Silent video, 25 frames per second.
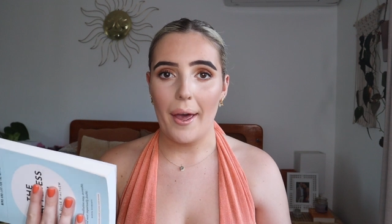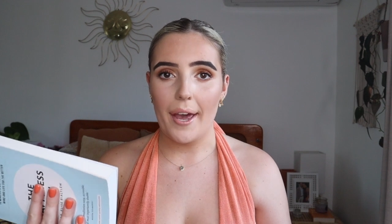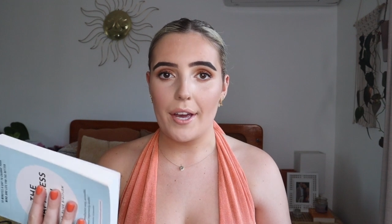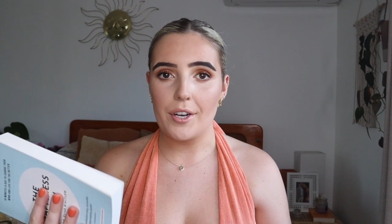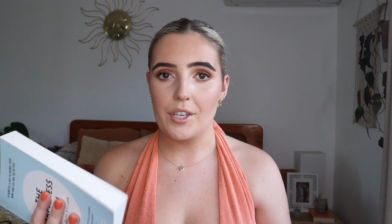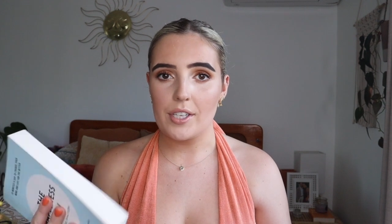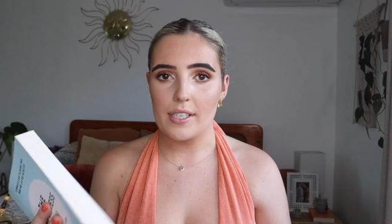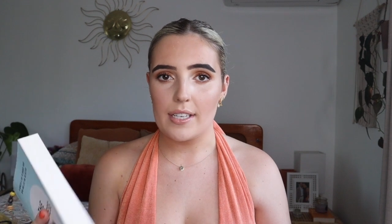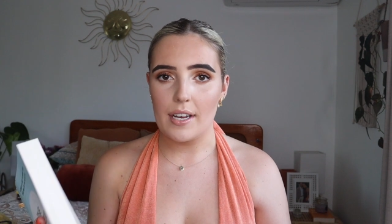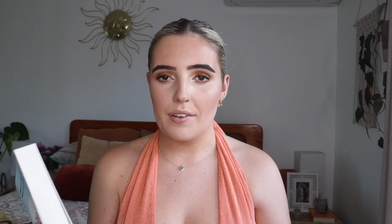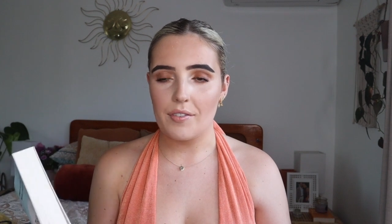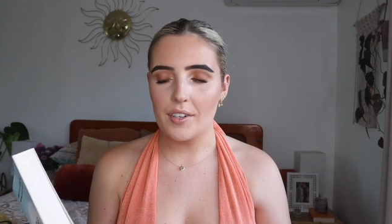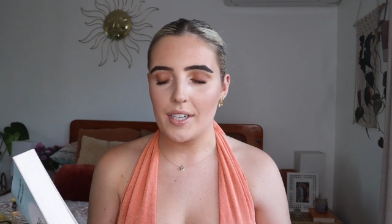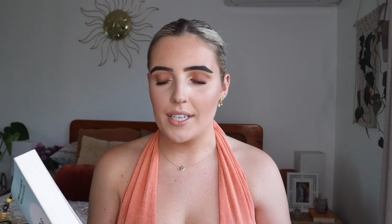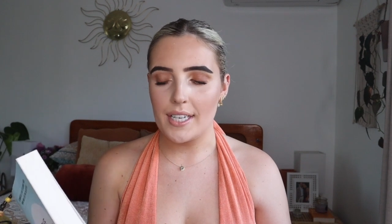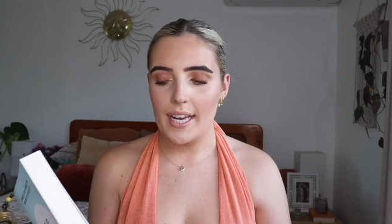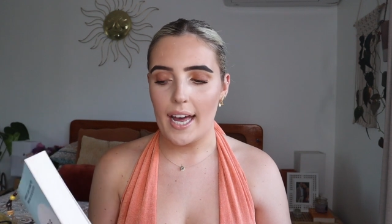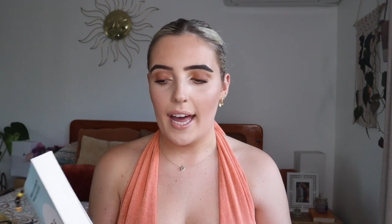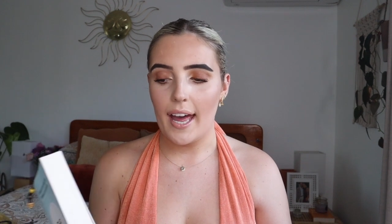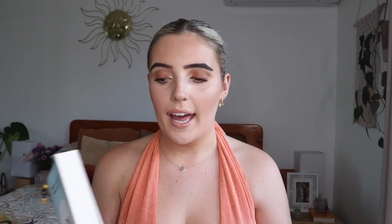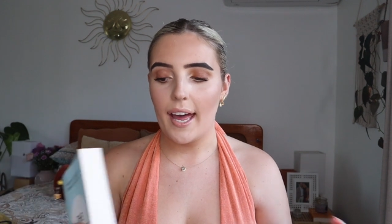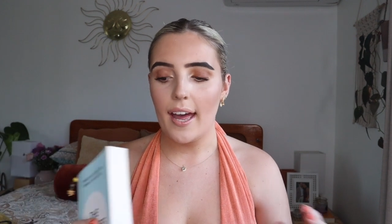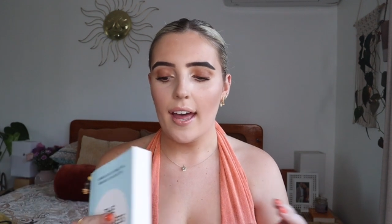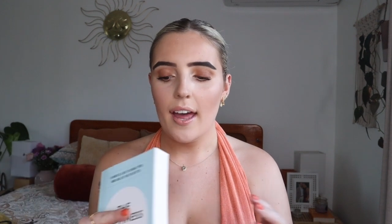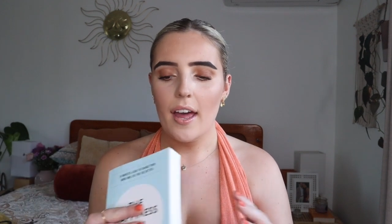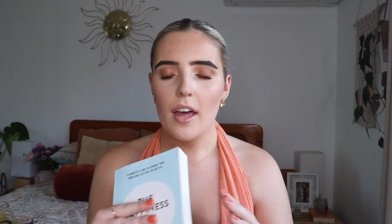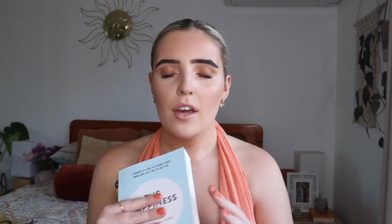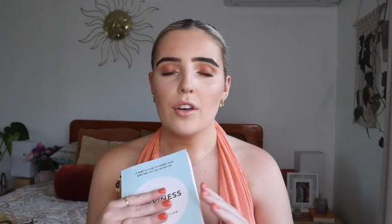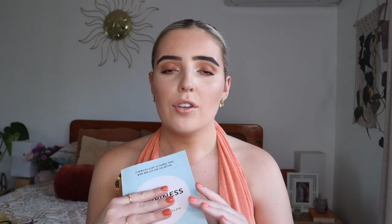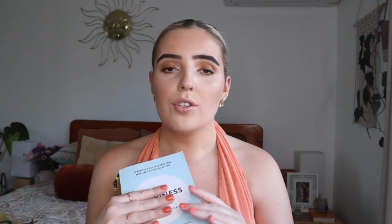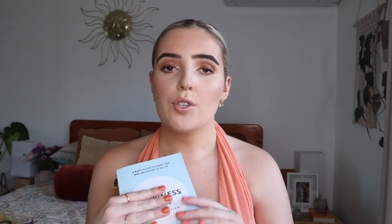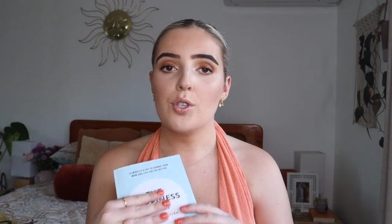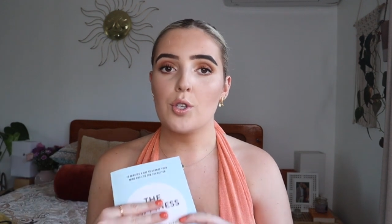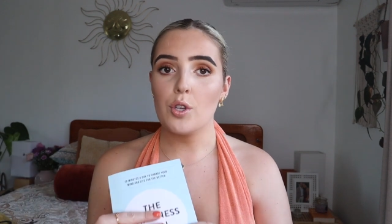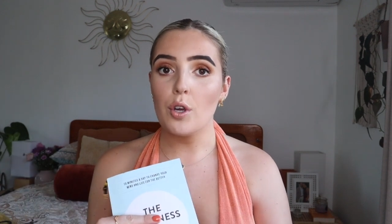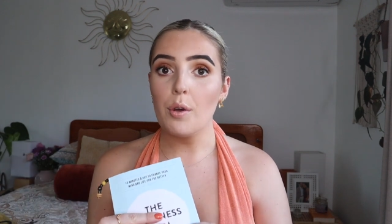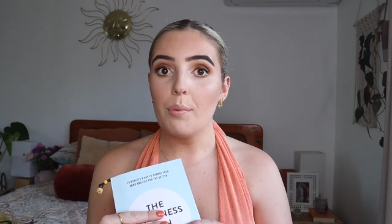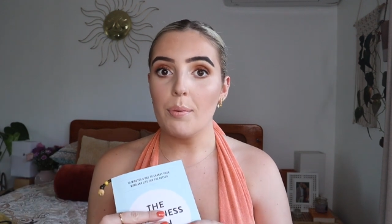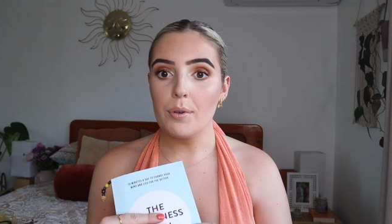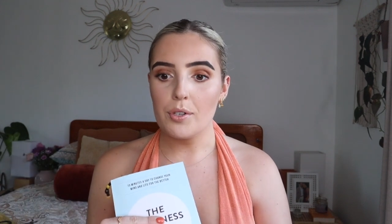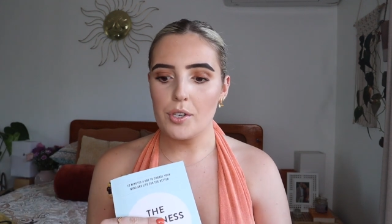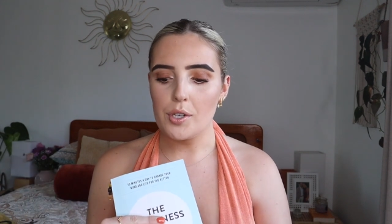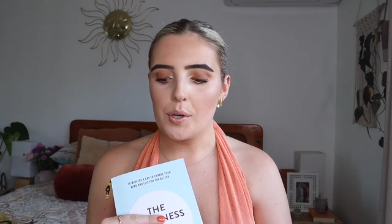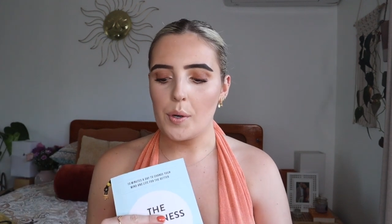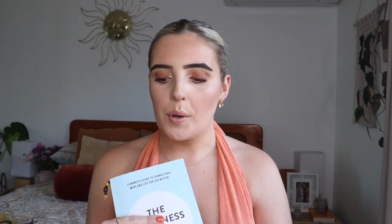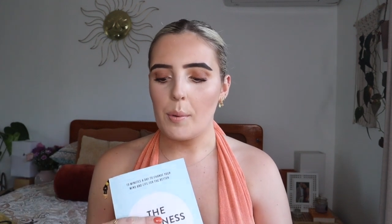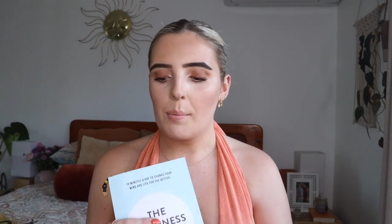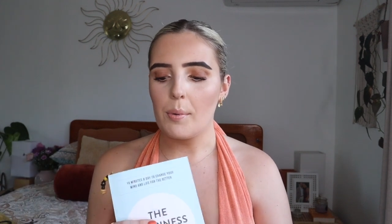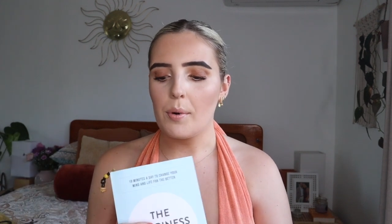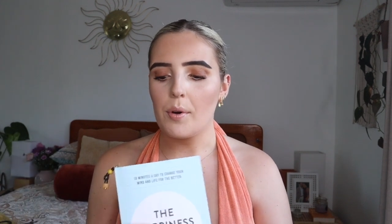pages every day super
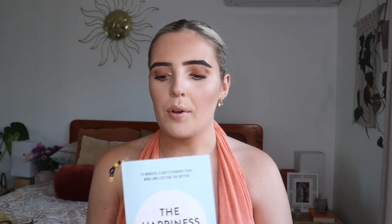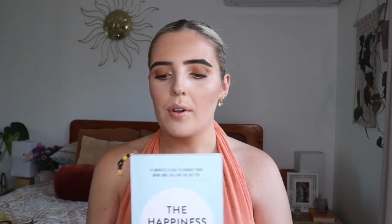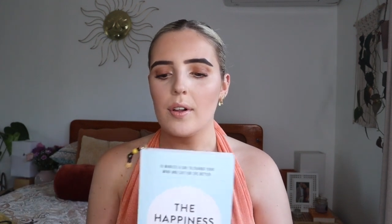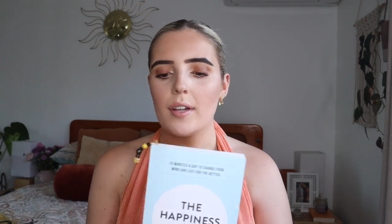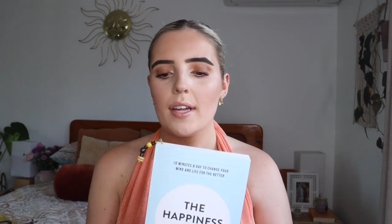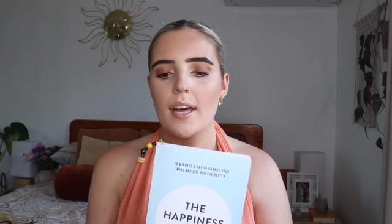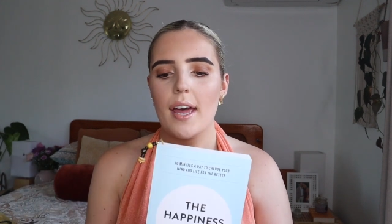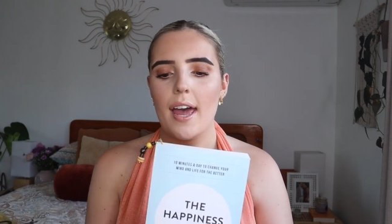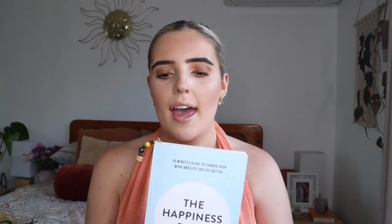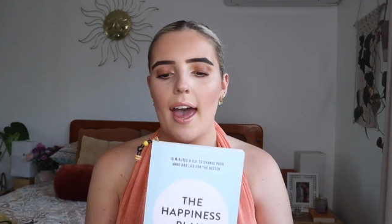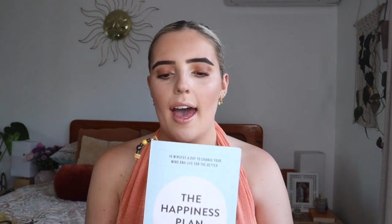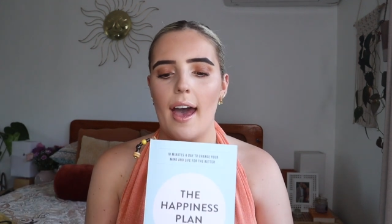doable